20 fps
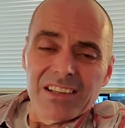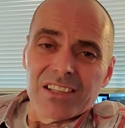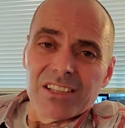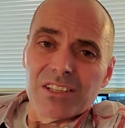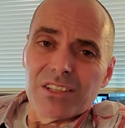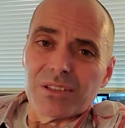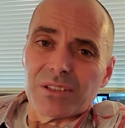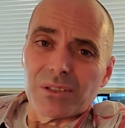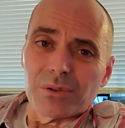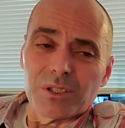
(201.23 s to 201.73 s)

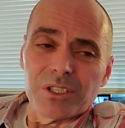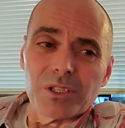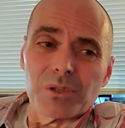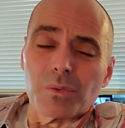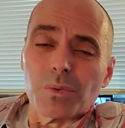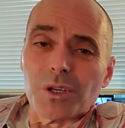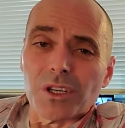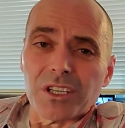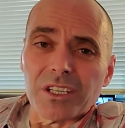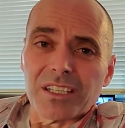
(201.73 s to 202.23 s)
your
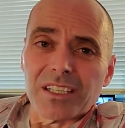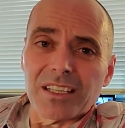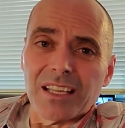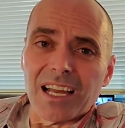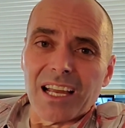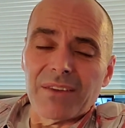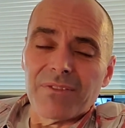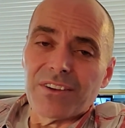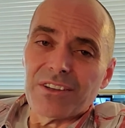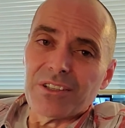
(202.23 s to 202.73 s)
work
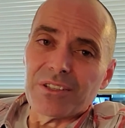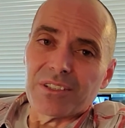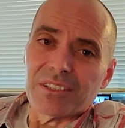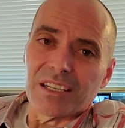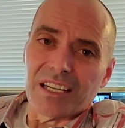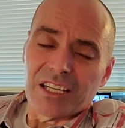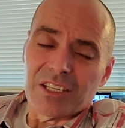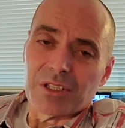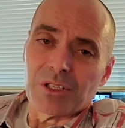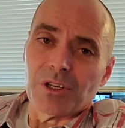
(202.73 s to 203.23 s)
life and
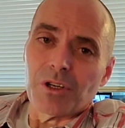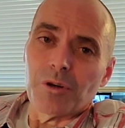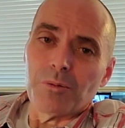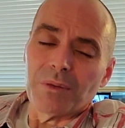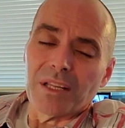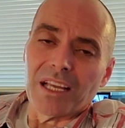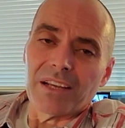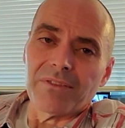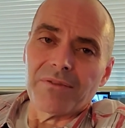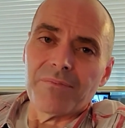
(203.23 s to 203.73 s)
your
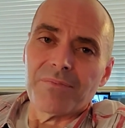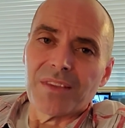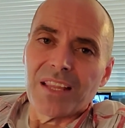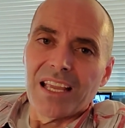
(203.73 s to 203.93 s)
home life.